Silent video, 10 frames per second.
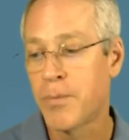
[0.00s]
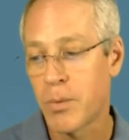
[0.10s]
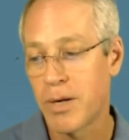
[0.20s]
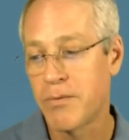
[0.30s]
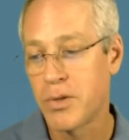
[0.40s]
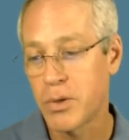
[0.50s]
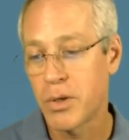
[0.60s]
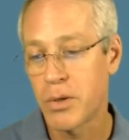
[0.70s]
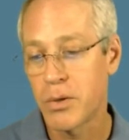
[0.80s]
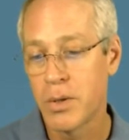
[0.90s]
We have a new
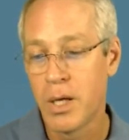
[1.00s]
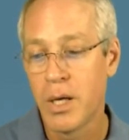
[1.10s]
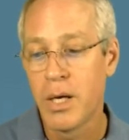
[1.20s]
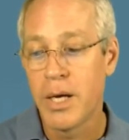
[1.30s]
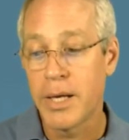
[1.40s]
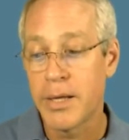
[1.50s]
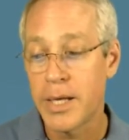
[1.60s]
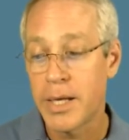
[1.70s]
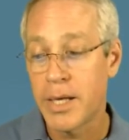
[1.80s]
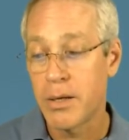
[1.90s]
code. And
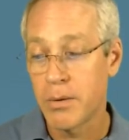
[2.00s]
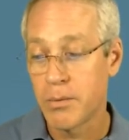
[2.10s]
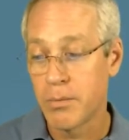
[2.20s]
then